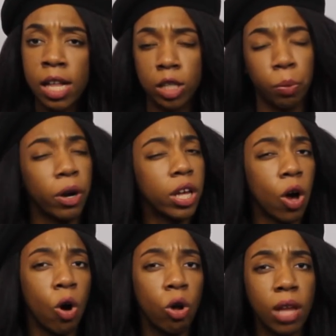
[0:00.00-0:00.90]
It's pretty
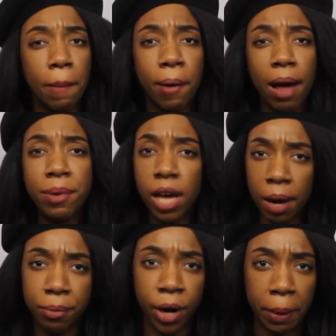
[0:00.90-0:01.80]
old. I'll probably
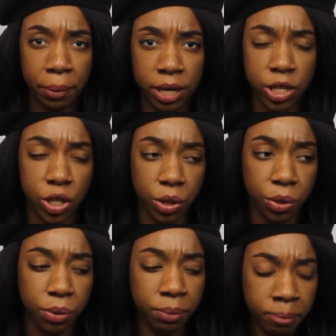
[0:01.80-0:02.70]
upgrade pretty
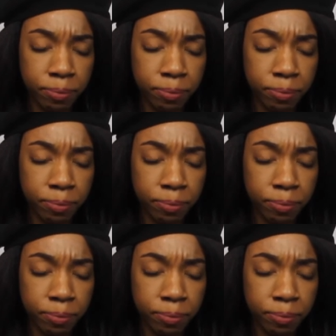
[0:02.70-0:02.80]
soon.